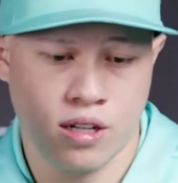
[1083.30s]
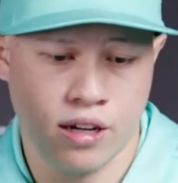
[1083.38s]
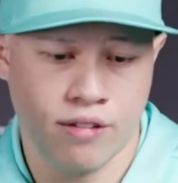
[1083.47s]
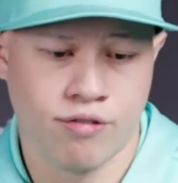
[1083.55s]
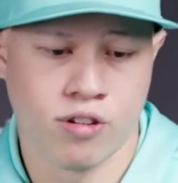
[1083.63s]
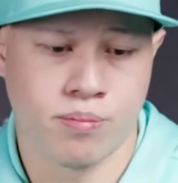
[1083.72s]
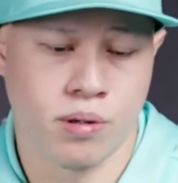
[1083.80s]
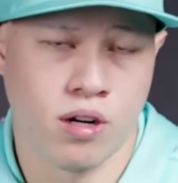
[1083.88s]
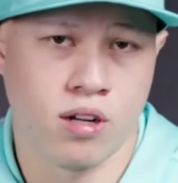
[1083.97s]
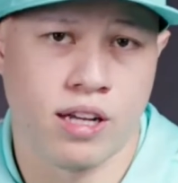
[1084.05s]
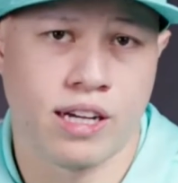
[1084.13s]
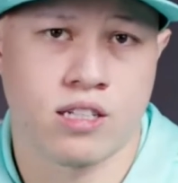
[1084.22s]
like
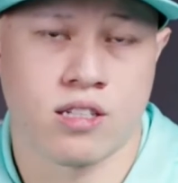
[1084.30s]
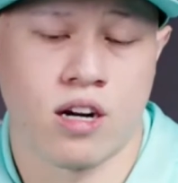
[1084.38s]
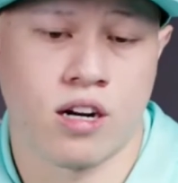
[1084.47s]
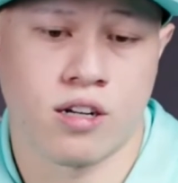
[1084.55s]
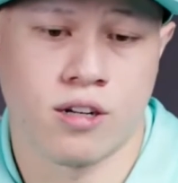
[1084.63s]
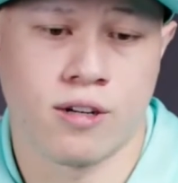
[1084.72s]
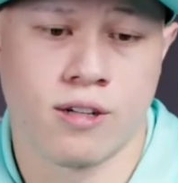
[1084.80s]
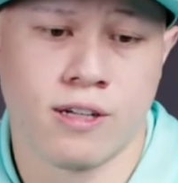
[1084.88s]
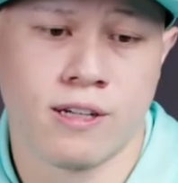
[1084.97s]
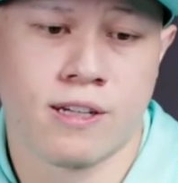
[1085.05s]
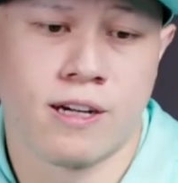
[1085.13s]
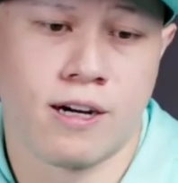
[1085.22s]
football, like soccer.
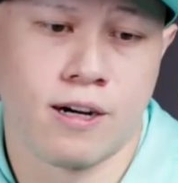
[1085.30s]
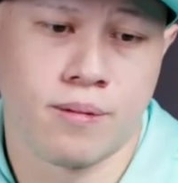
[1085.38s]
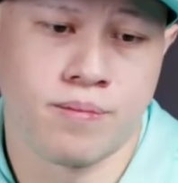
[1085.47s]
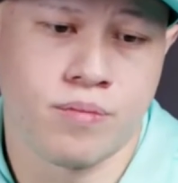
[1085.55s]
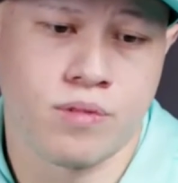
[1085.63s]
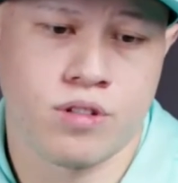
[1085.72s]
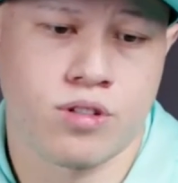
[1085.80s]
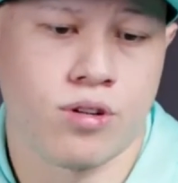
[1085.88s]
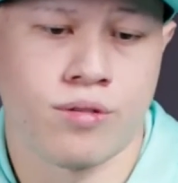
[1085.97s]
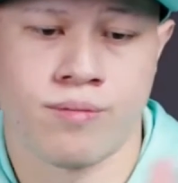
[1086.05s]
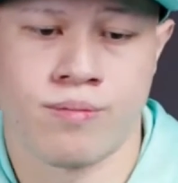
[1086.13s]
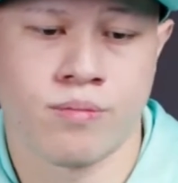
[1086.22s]

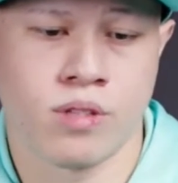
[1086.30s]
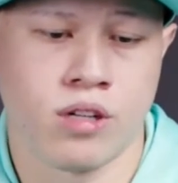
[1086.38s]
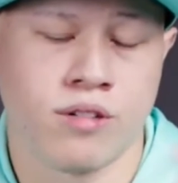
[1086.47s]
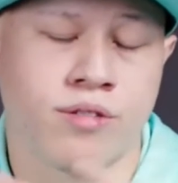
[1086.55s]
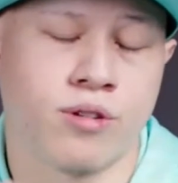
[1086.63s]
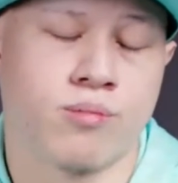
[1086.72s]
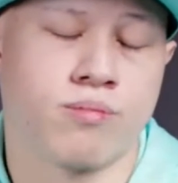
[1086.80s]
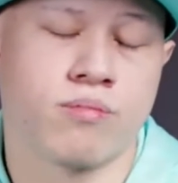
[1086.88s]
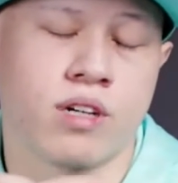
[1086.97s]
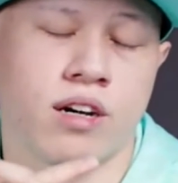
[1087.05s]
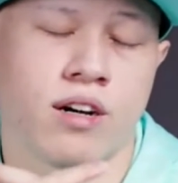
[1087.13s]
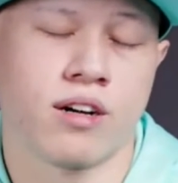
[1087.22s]
So, you know, for
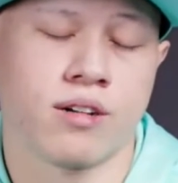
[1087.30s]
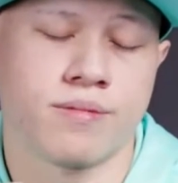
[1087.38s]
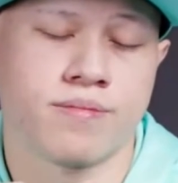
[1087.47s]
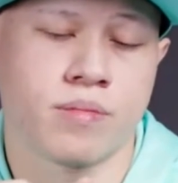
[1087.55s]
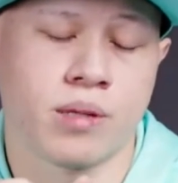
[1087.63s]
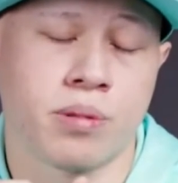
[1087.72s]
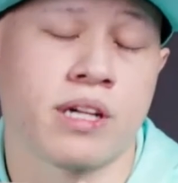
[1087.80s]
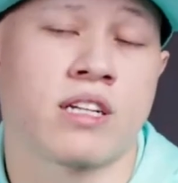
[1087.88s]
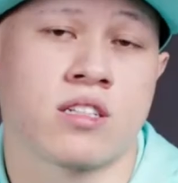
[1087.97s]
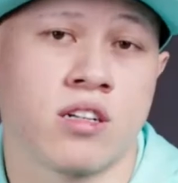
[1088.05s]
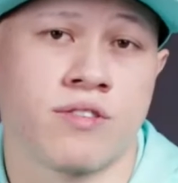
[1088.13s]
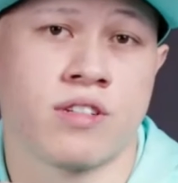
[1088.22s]

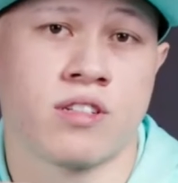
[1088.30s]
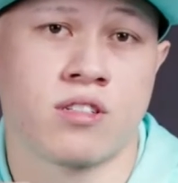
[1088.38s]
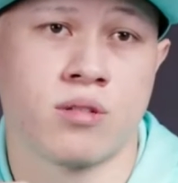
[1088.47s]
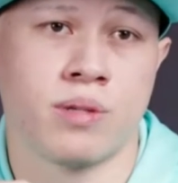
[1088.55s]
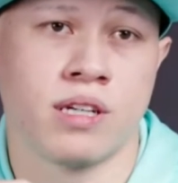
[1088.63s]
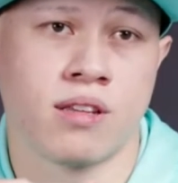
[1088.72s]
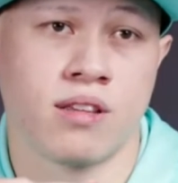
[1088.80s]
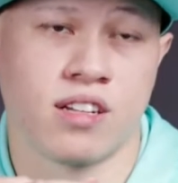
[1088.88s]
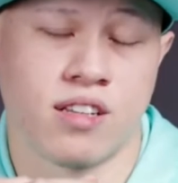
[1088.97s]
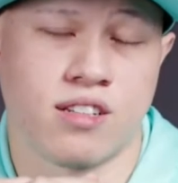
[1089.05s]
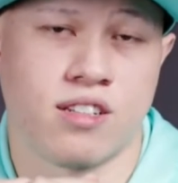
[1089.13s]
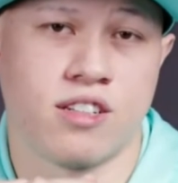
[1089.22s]
playing surface to be a
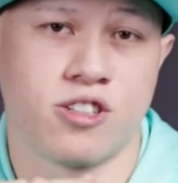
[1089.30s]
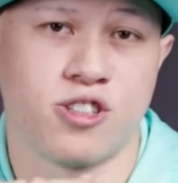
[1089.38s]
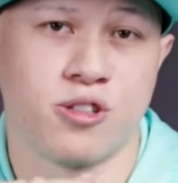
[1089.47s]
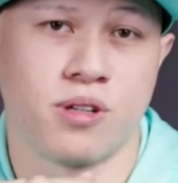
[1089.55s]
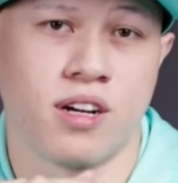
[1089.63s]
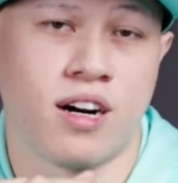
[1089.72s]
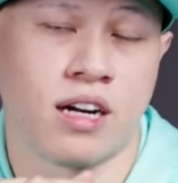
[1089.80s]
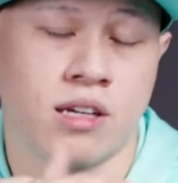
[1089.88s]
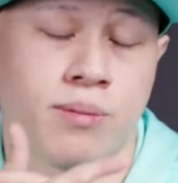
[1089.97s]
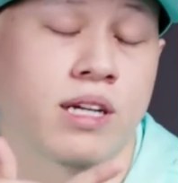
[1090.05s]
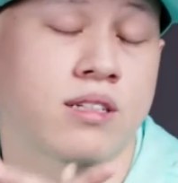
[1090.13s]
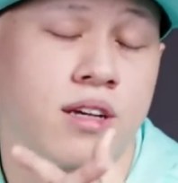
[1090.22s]
thing that's an issue in
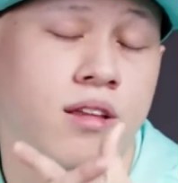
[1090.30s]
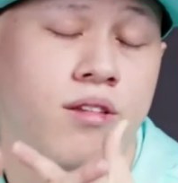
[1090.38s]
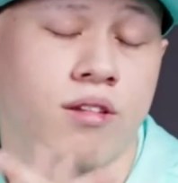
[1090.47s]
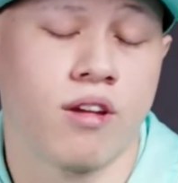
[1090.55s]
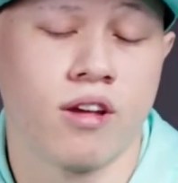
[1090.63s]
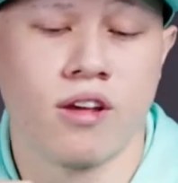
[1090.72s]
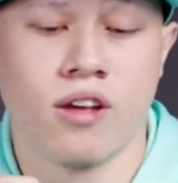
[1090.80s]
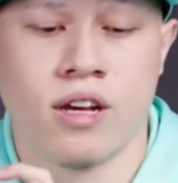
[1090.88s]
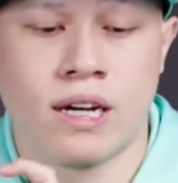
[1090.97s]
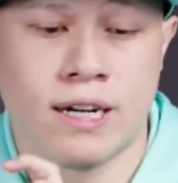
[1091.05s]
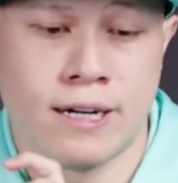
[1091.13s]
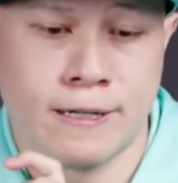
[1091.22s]
hockey makes sense.
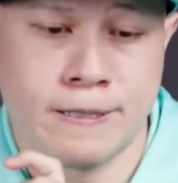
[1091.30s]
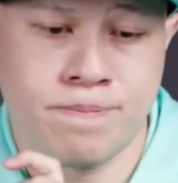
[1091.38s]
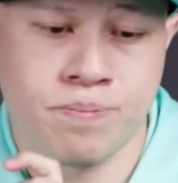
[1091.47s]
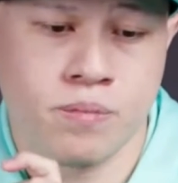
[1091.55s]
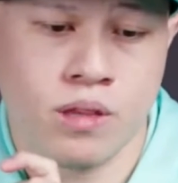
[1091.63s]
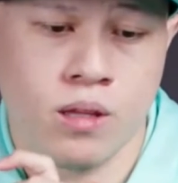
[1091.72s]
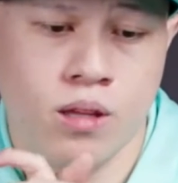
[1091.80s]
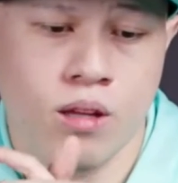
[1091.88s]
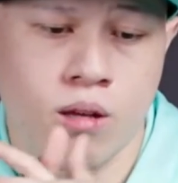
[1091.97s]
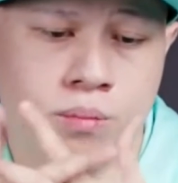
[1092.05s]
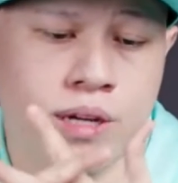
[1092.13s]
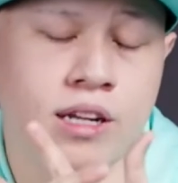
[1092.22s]

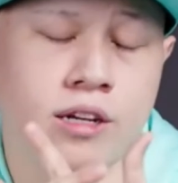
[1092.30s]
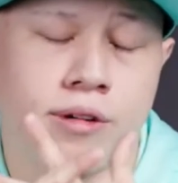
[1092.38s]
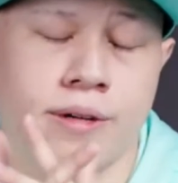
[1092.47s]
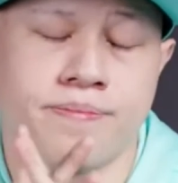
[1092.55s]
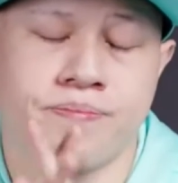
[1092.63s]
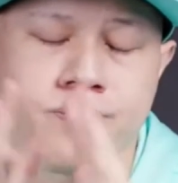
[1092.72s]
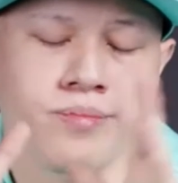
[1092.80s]
But anyway,